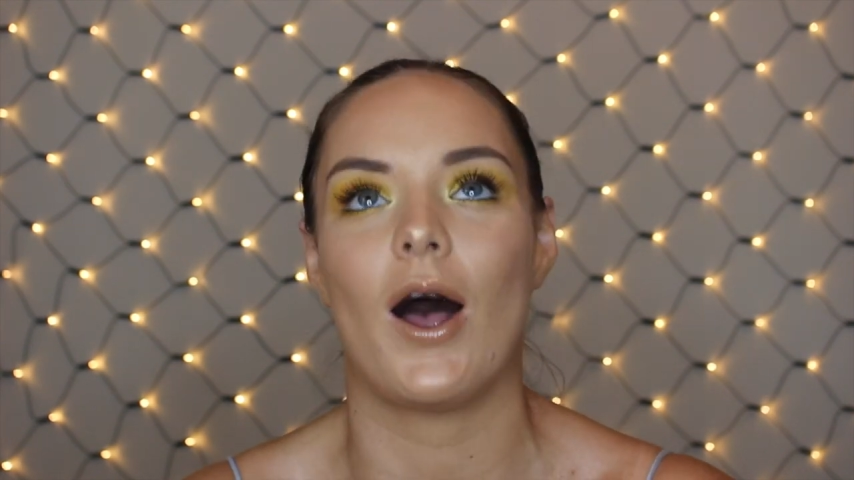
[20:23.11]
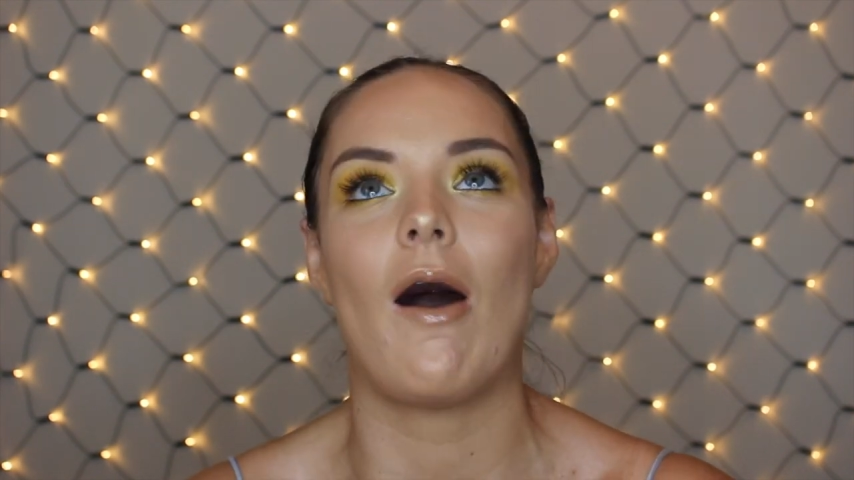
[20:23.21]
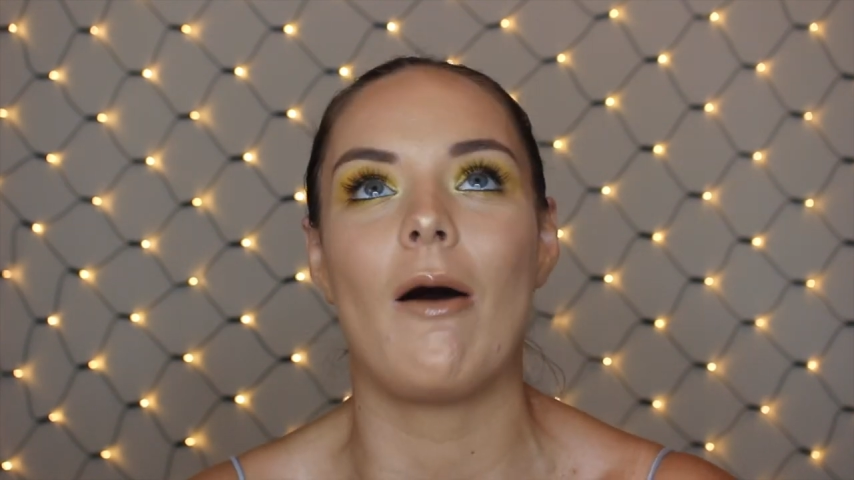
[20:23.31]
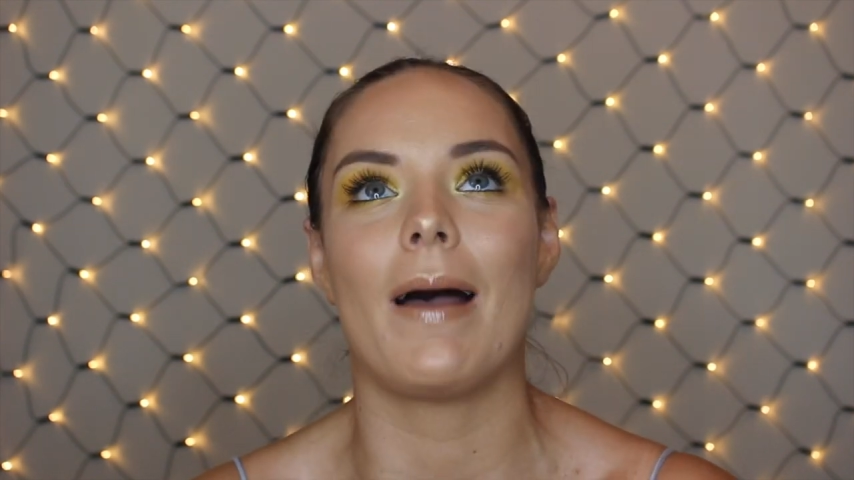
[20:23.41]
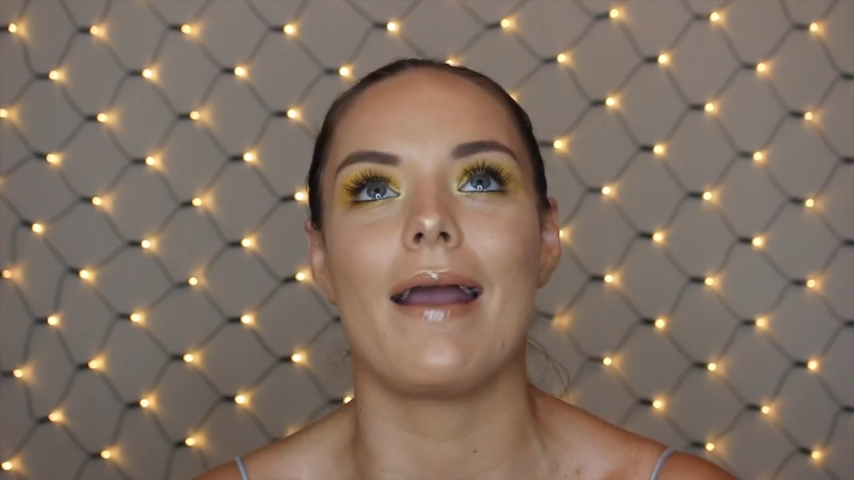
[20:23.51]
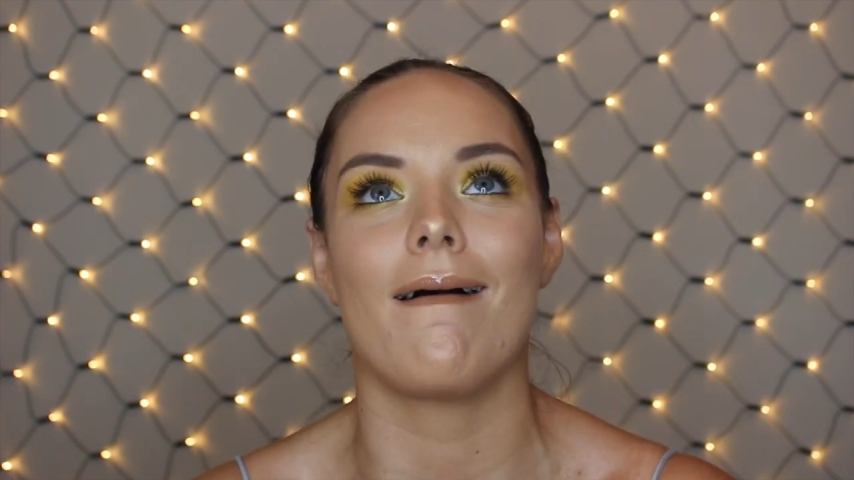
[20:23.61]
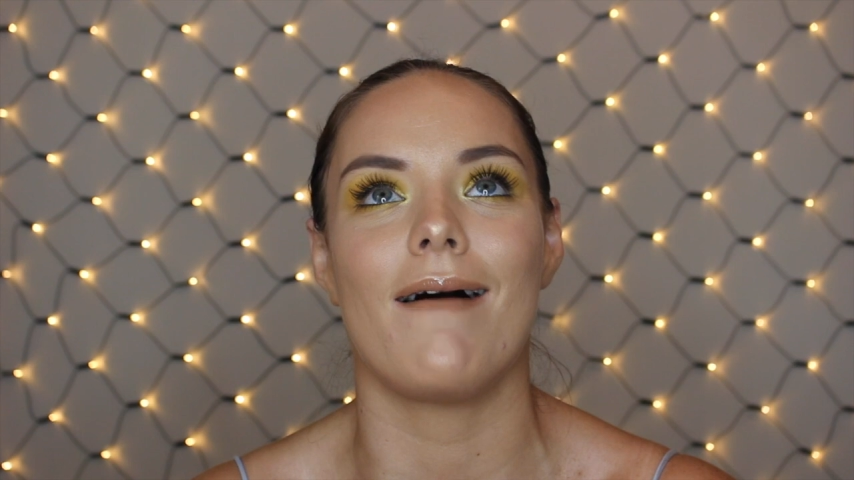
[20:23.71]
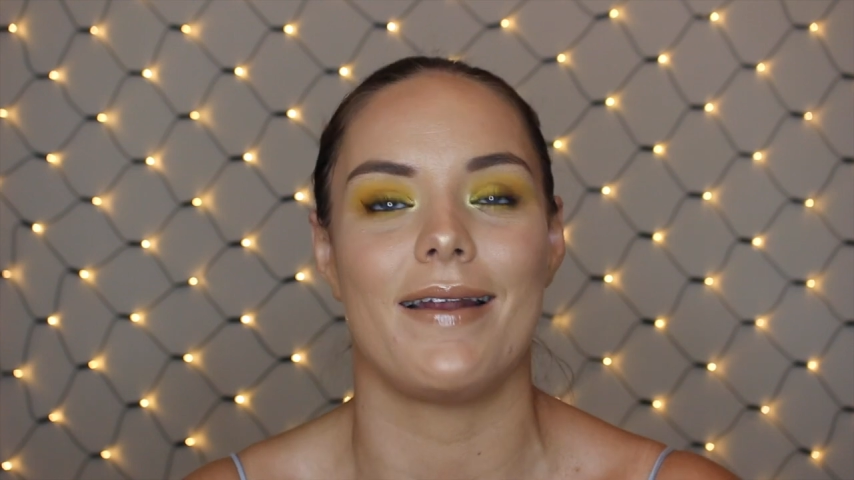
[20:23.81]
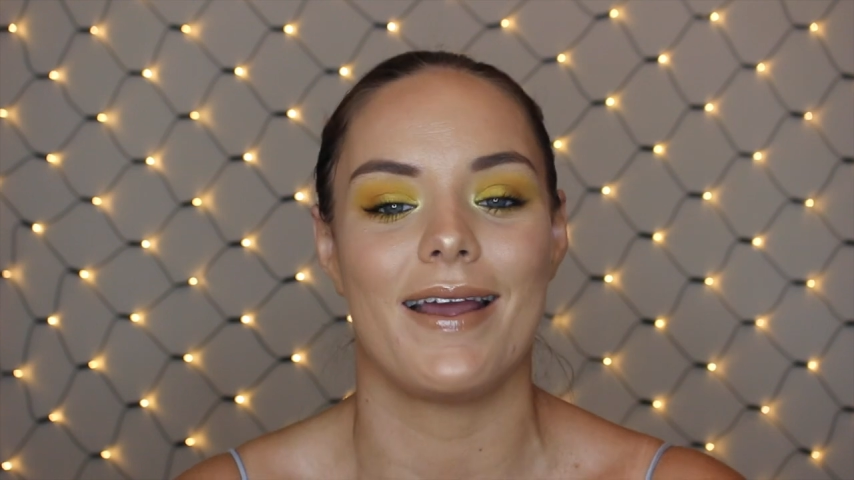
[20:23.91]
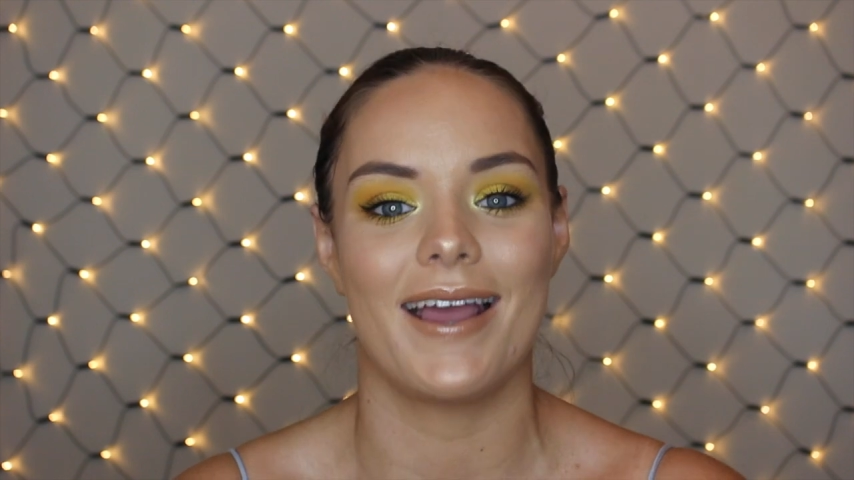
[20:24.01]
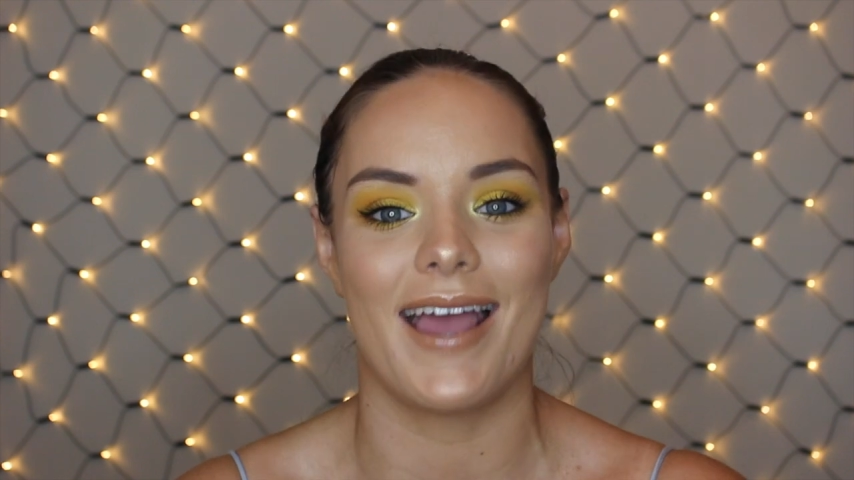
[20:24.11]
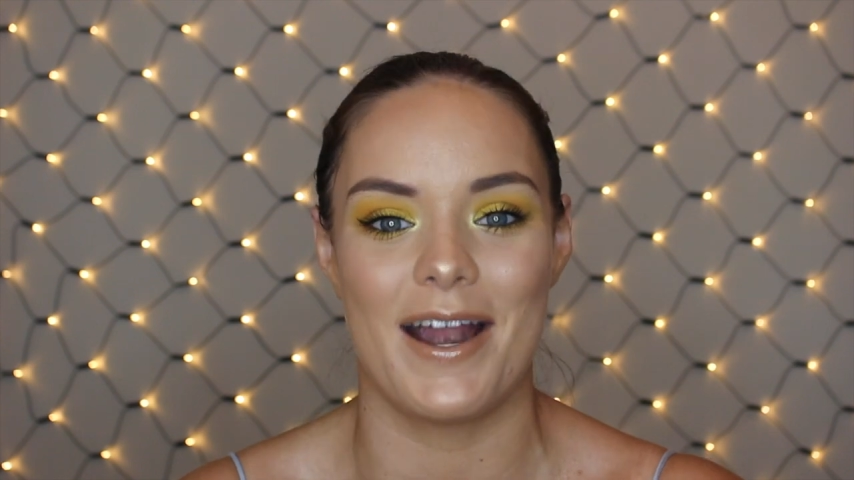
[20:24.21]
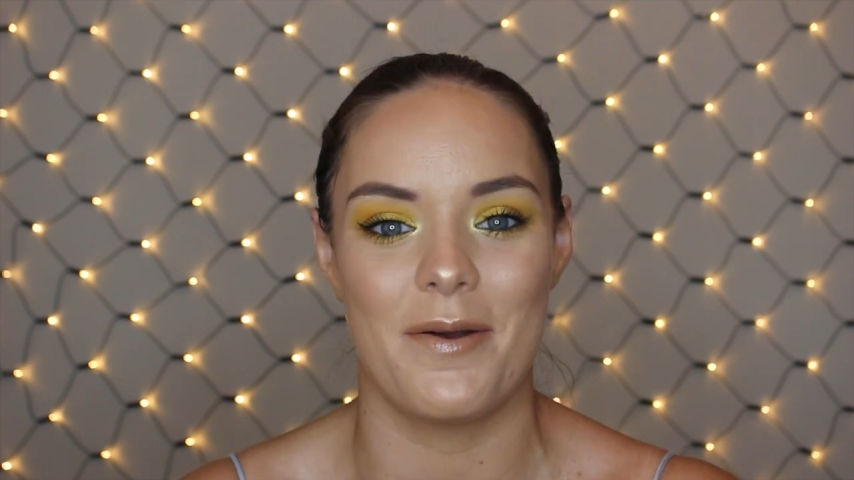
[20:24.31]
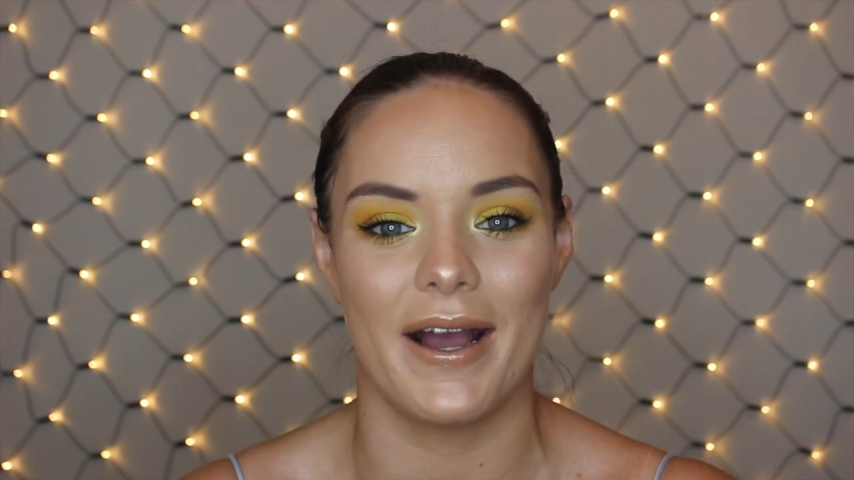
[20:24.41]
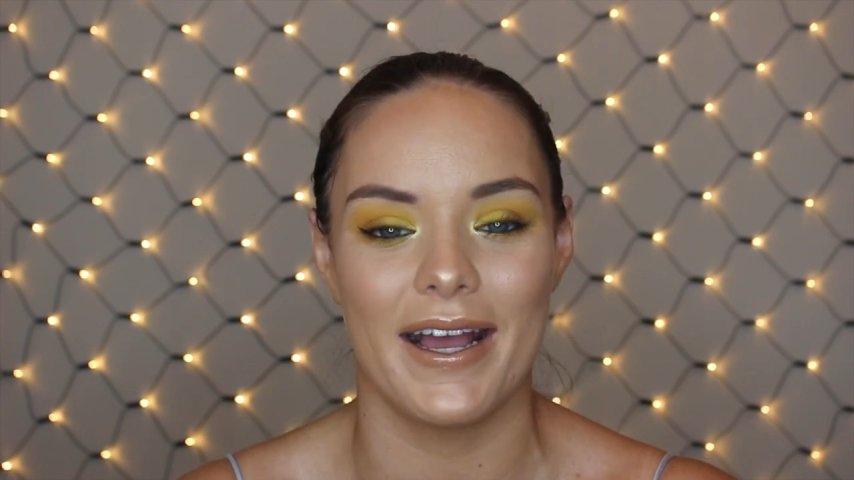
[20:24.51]
Oh my god.
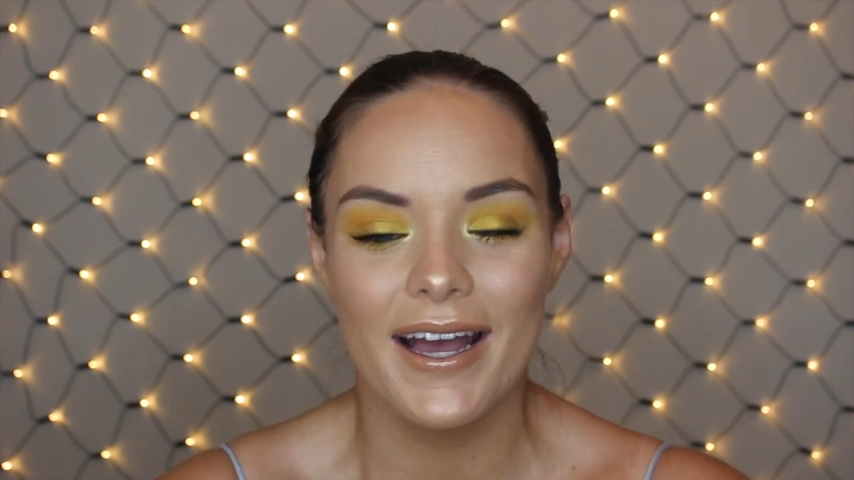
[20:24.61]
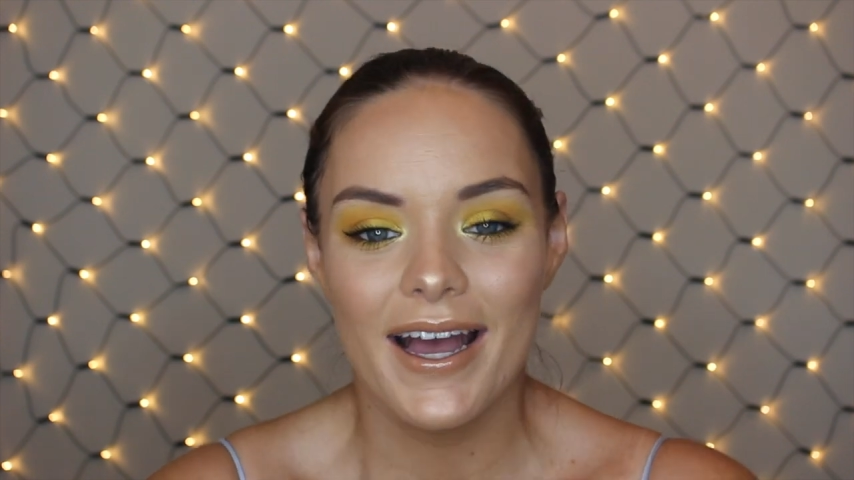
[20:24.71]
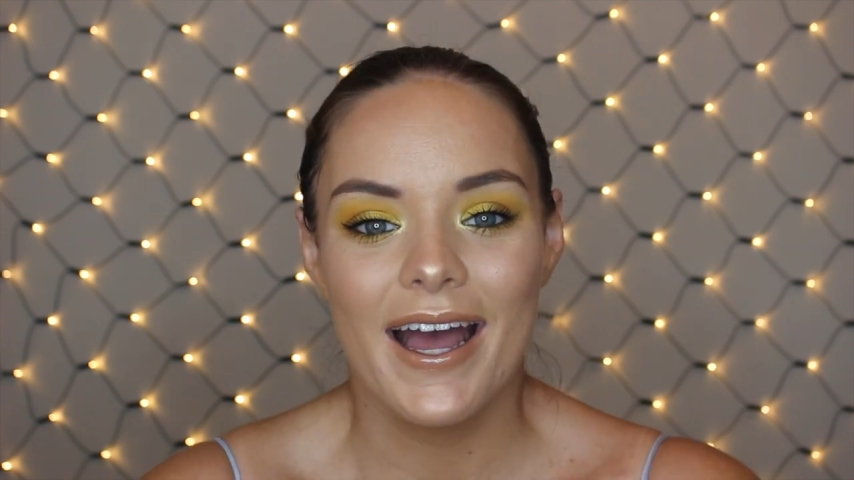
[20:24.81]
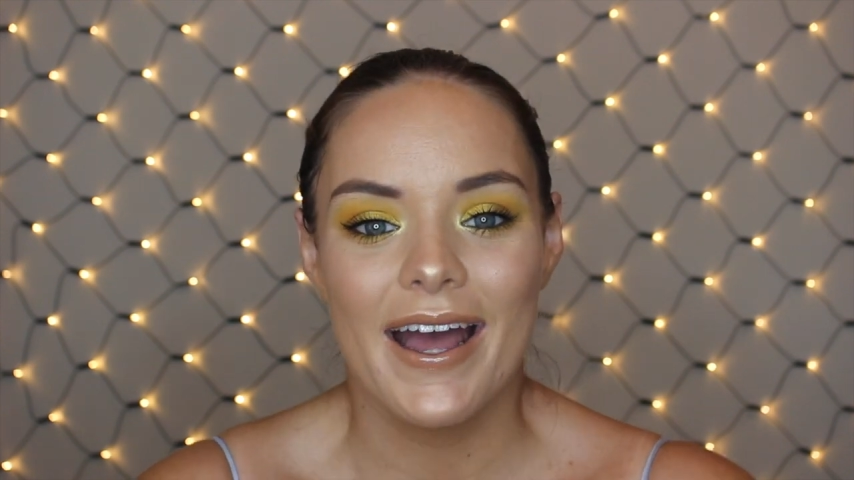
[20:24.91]
Anyway,